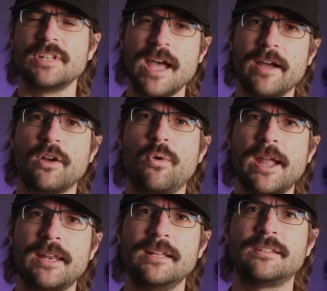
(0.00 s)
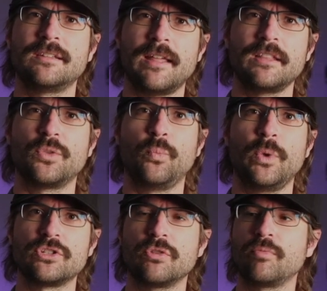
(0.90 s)
not quite into like the
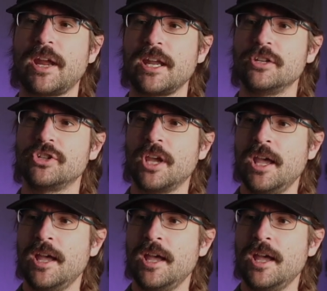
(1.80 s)
winter range.